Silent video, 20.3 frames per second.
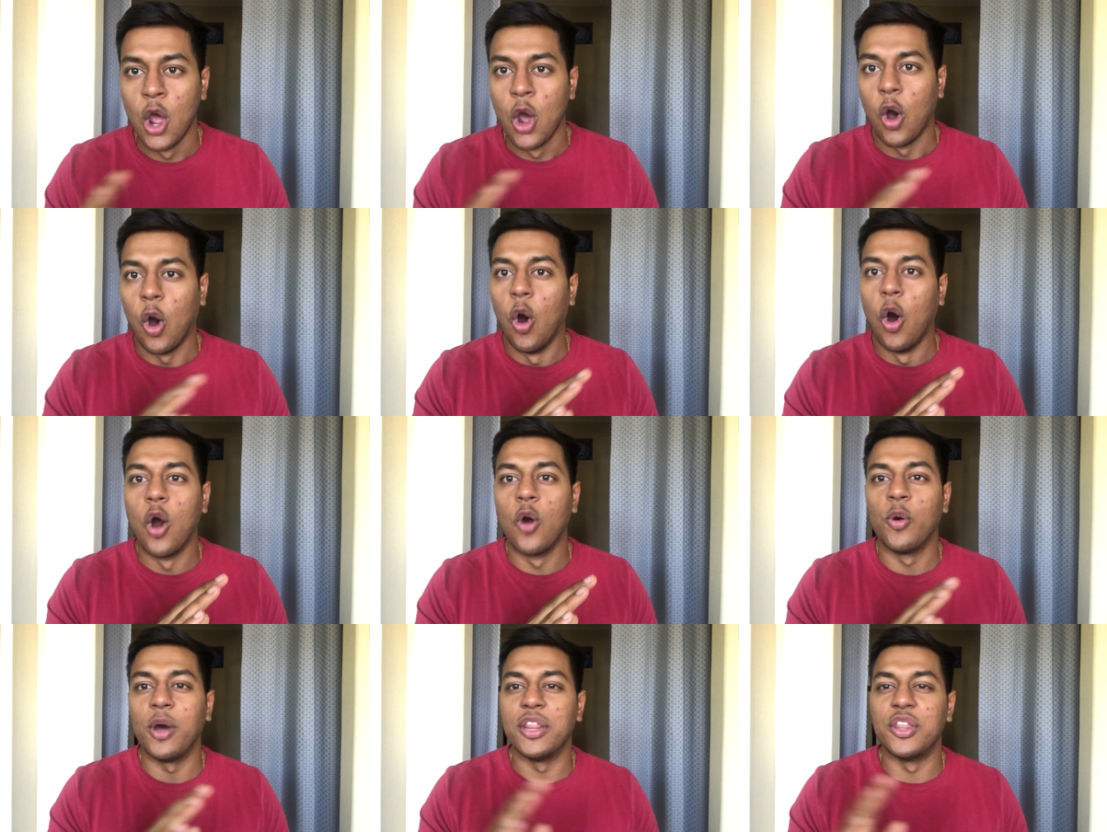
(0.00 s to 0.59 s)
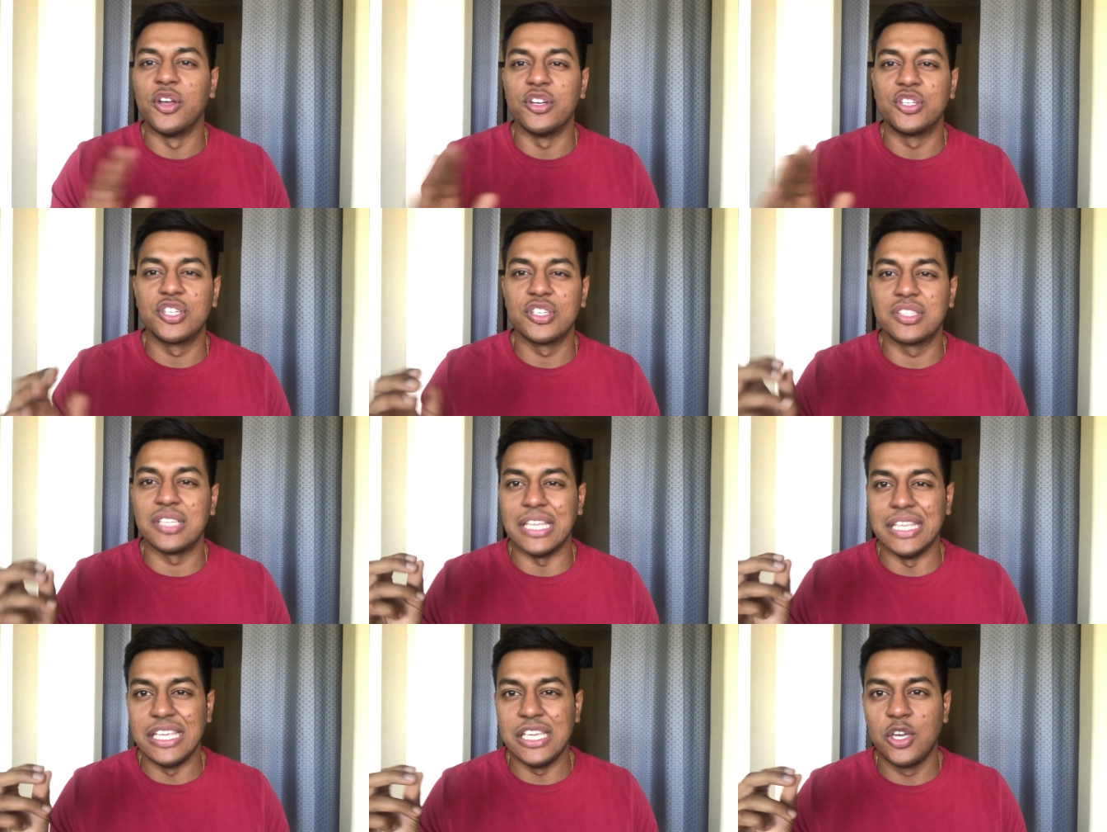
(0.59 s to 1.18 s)
or whether it's
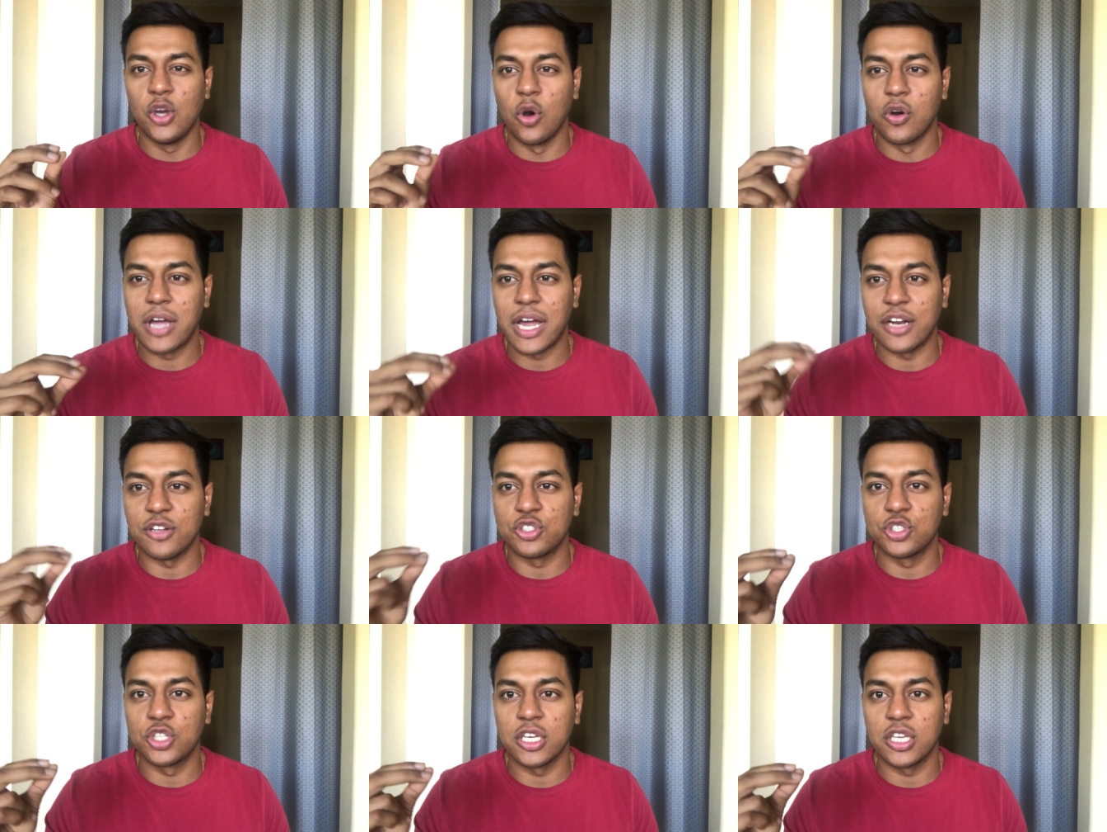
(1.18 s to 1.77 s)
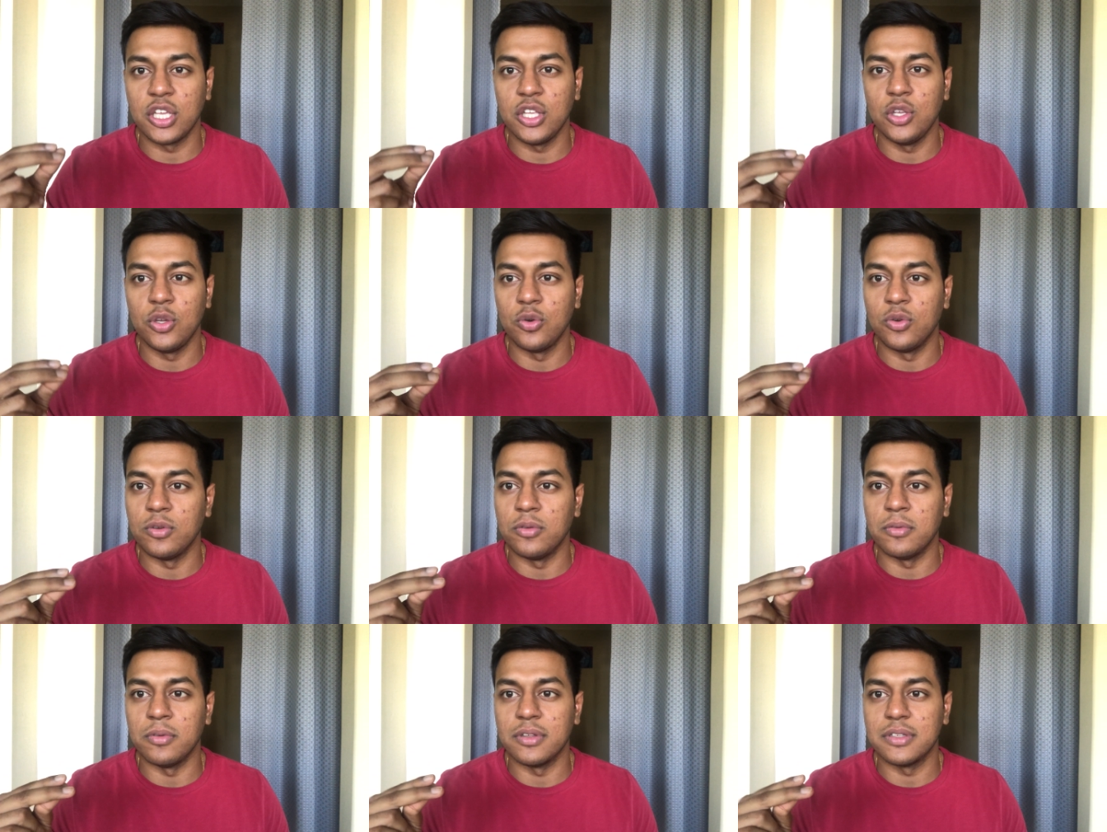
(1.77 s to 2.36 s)
just the ego kind of tricking you
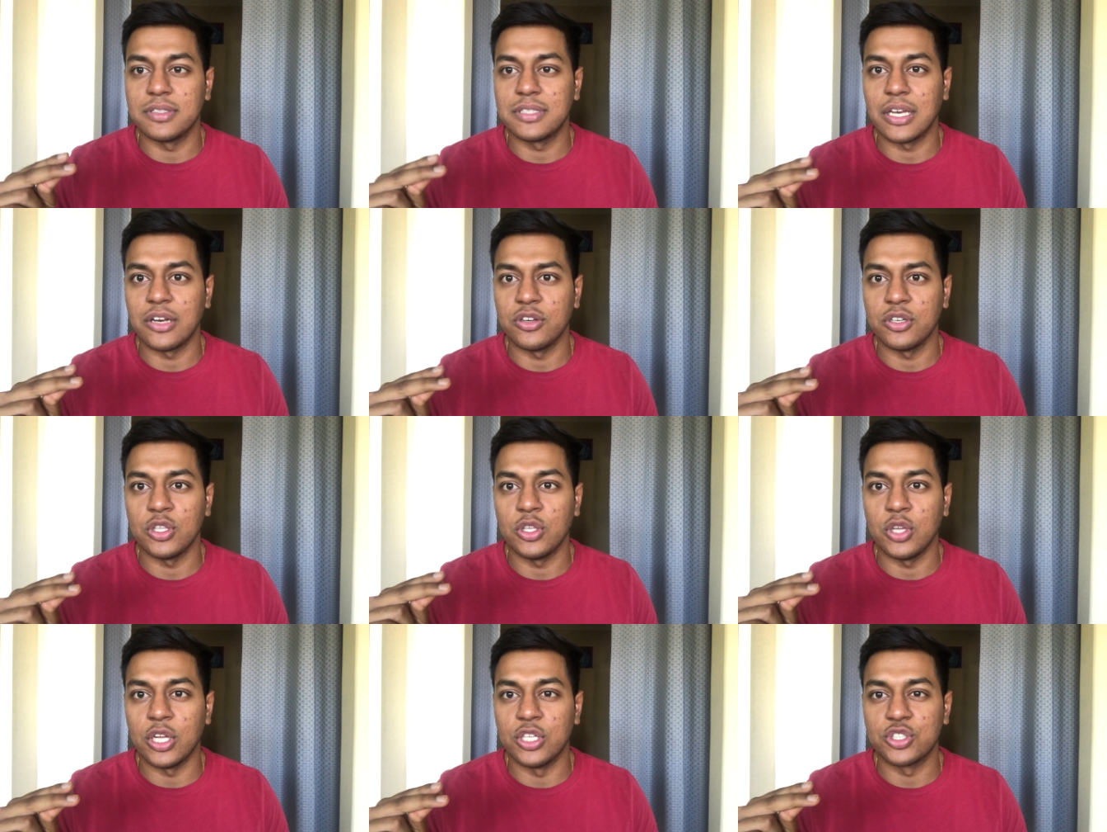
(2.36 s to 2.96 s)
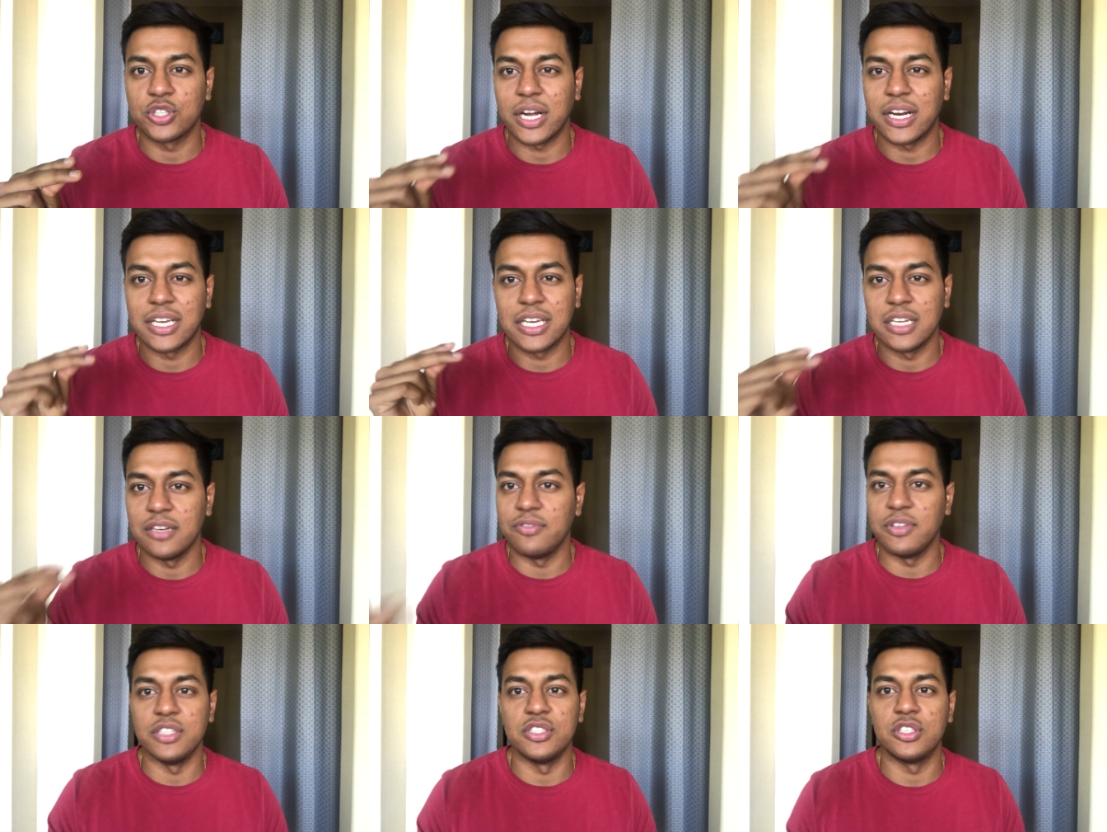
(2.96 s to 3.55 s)
and telling you and try to
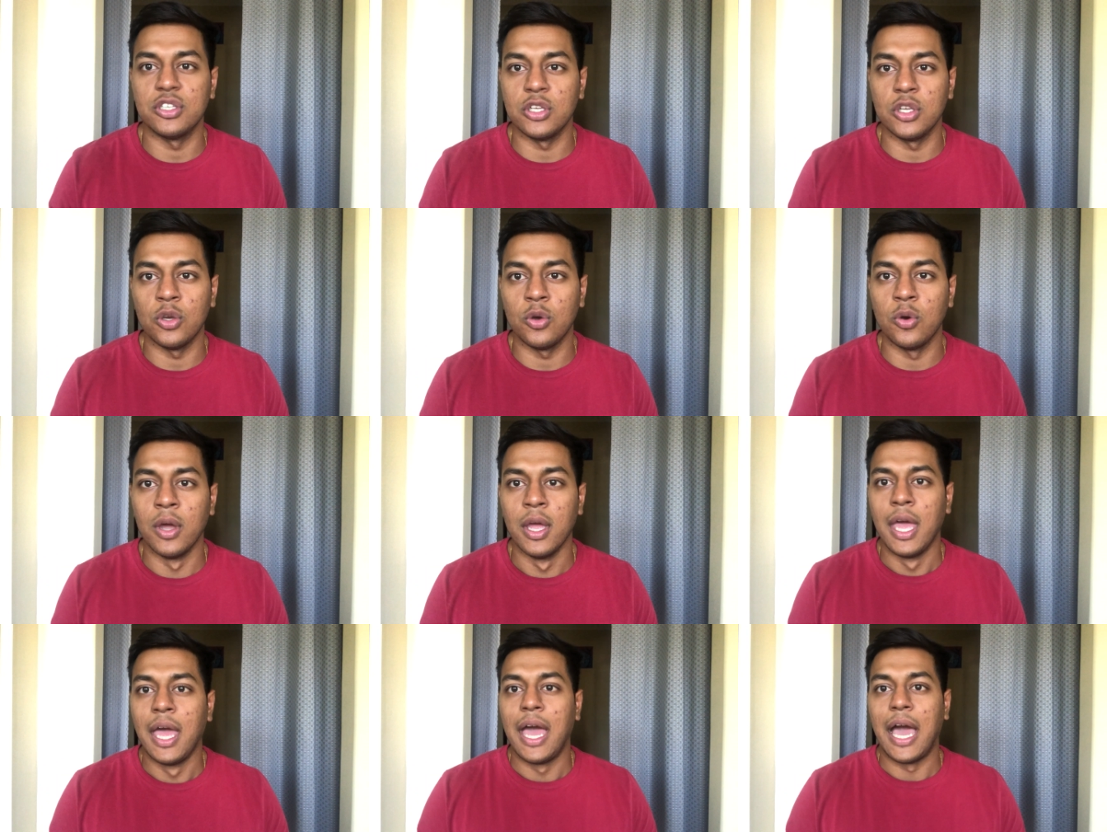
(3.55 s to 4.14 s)
convincing you